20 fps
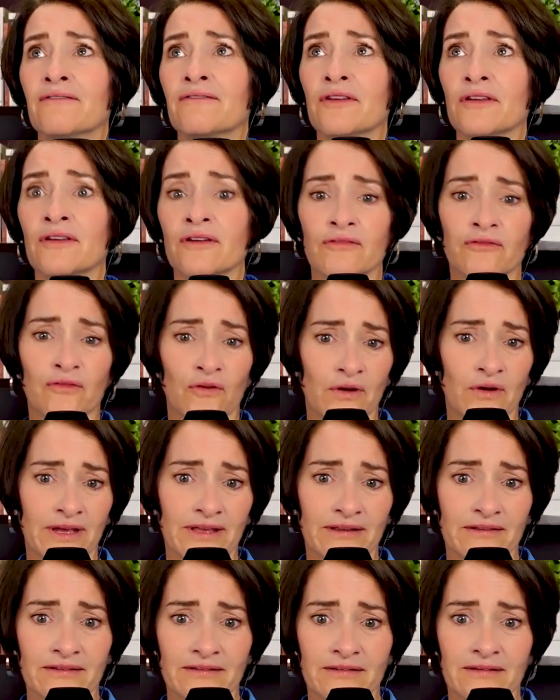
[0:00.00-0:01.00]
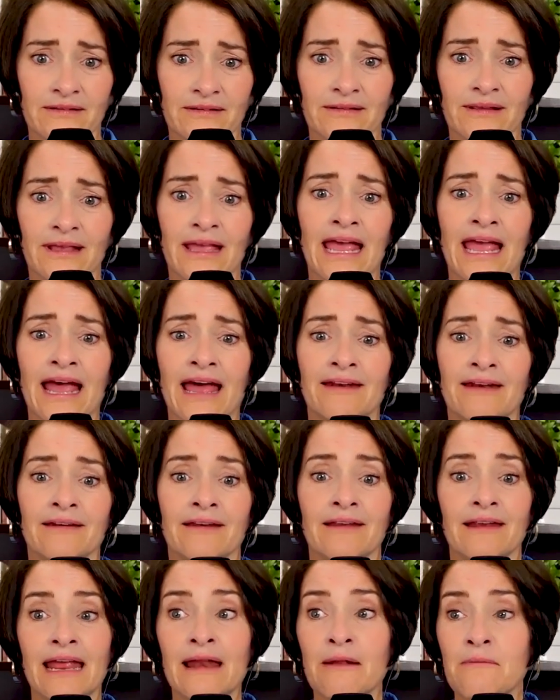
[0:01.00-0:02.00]
your voice.
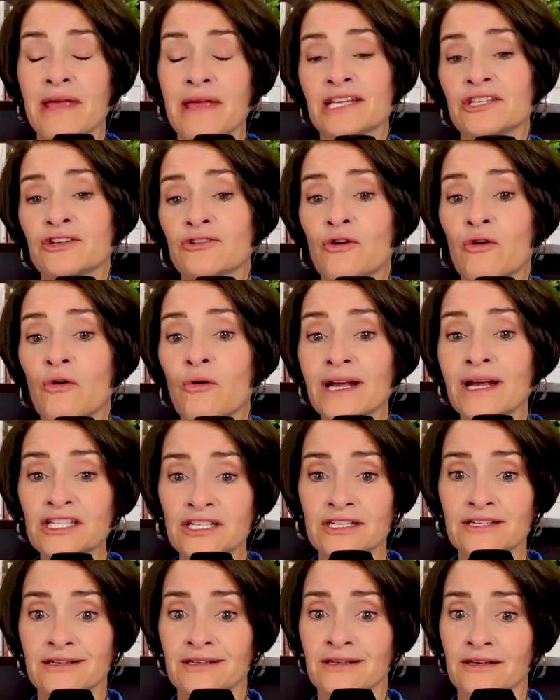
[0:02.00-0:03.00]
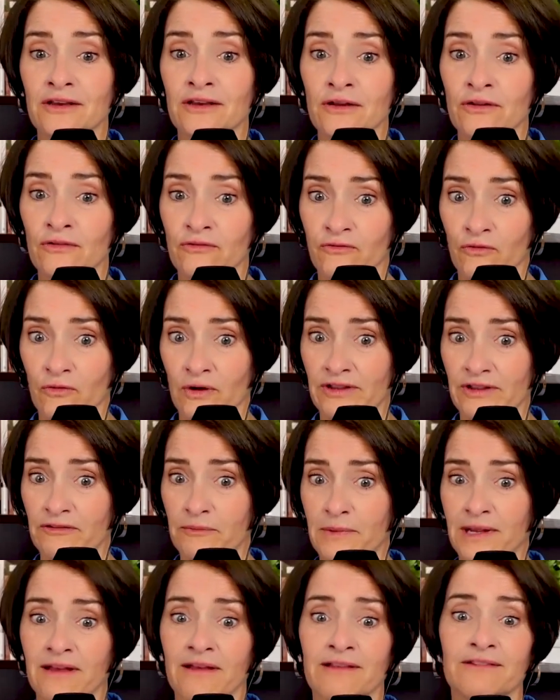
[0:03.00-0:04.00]
And it makes you question your
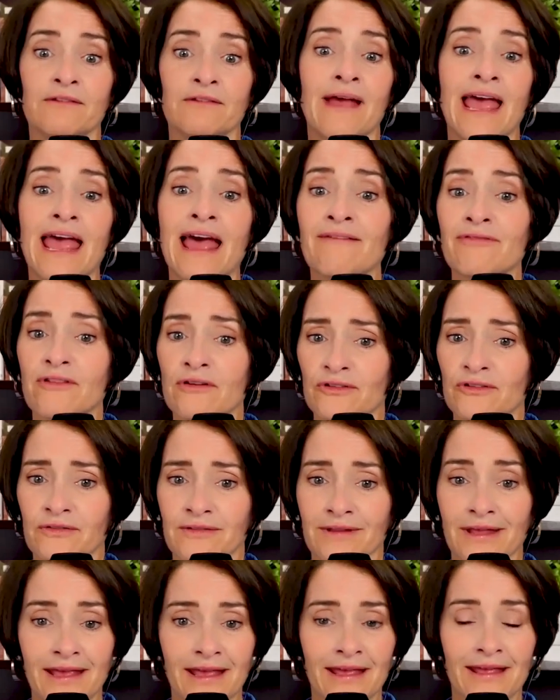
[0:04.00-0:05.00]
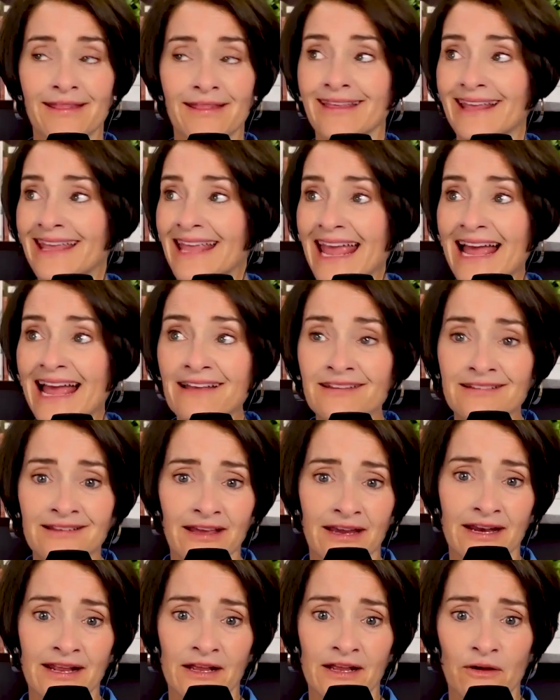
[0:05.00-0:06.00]
voice, because you have the
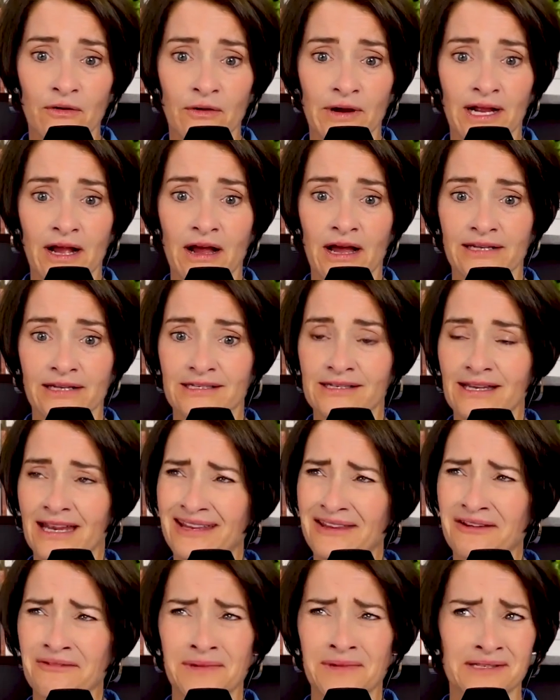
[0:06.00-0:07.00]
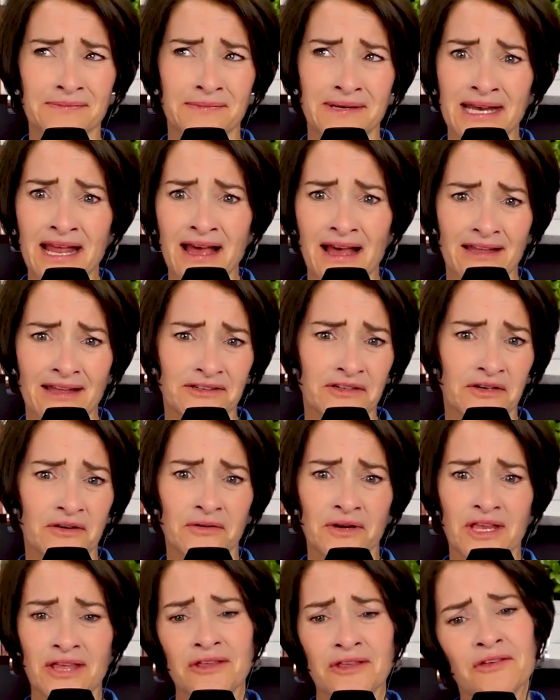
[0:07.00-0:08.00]
gaslighting going on, saying you must be nuts,
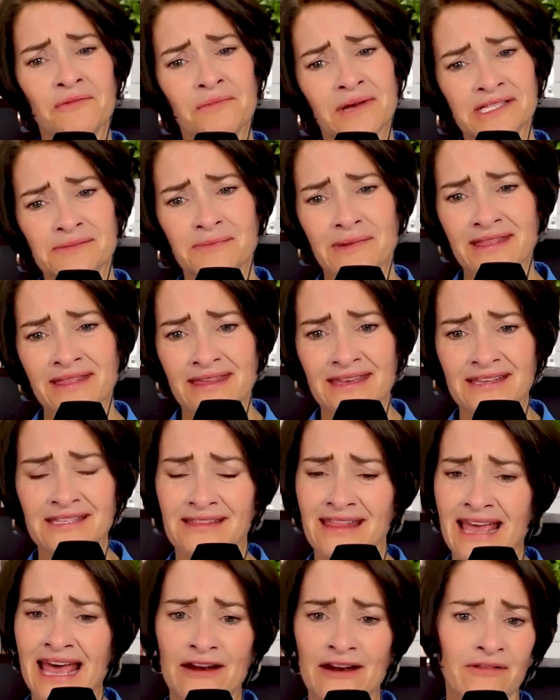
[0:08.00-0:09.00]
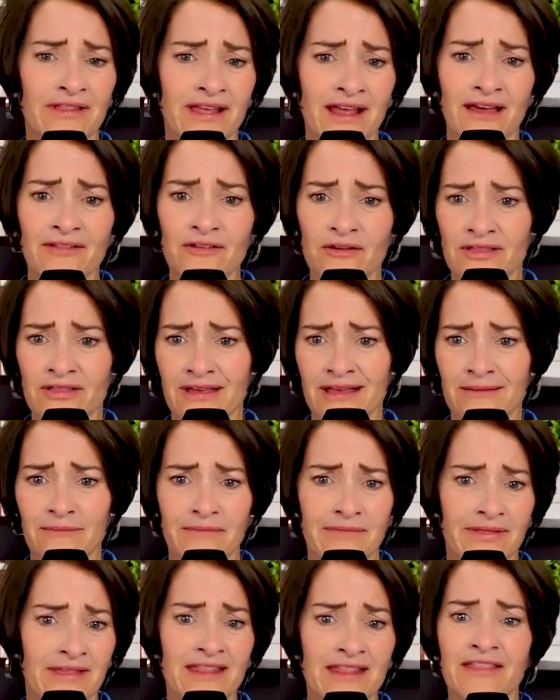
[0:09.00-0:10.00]
or you must be this, that, or the other
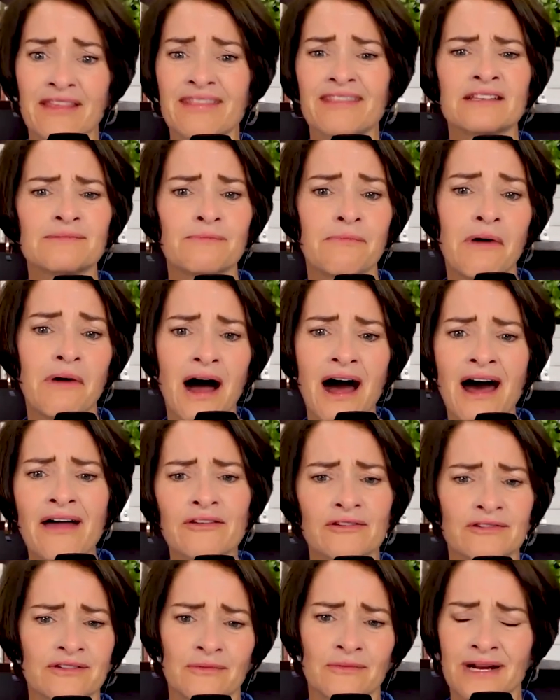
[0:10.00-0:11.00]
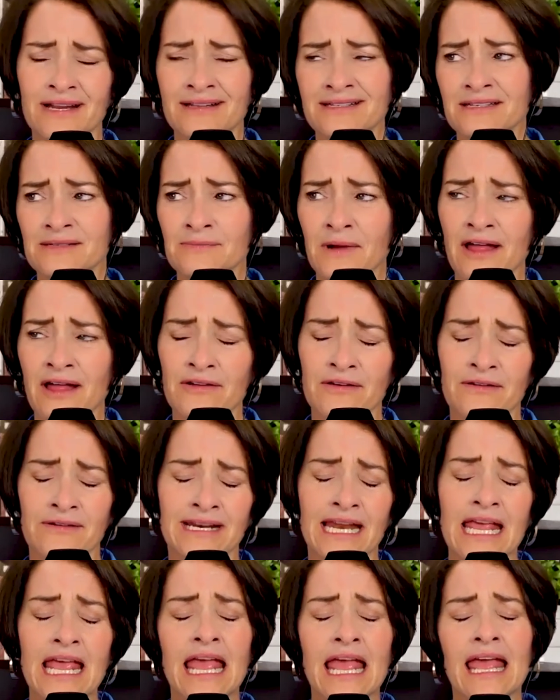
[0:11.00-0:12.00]
thing, that this bothers you. Why does this bother
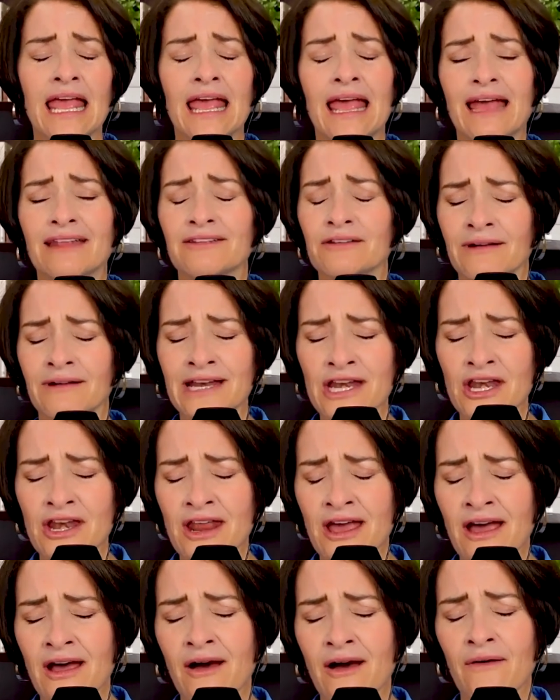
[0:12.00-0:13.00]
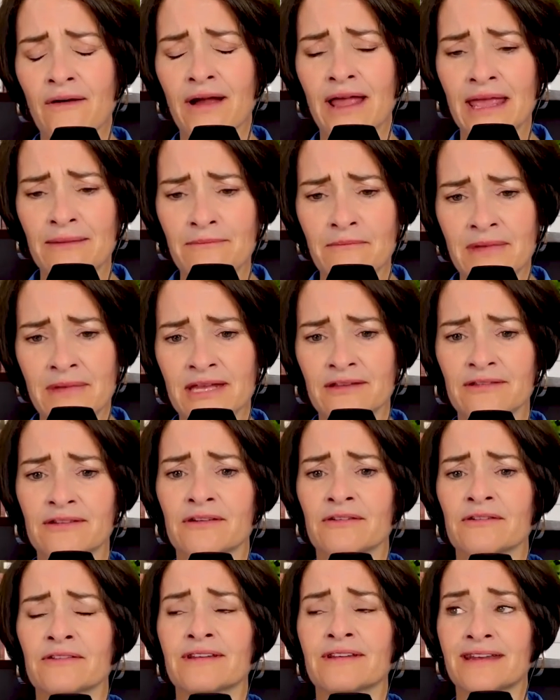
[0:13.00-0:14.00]
you? And so I know it
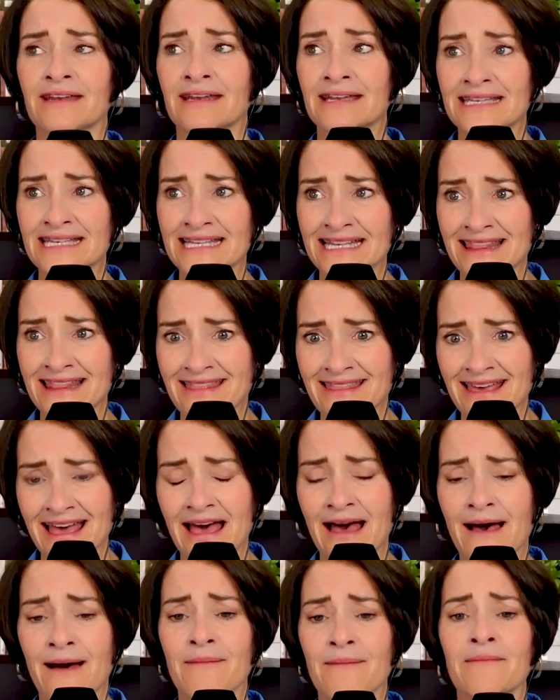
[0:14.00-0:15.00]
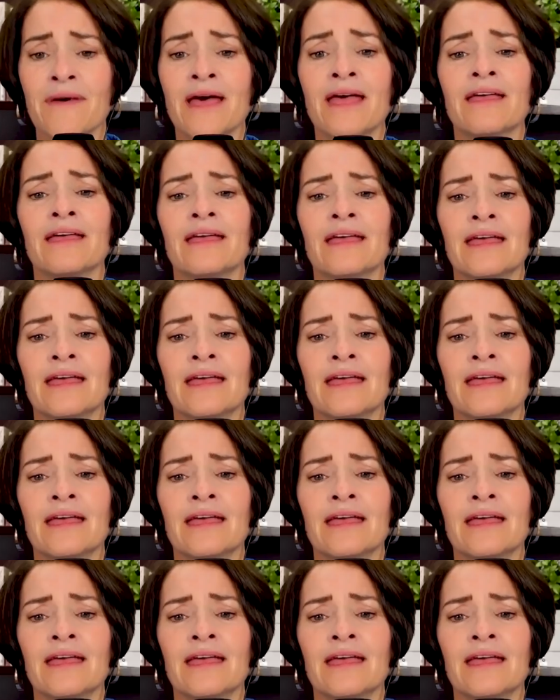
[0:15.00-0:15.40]
ministers to them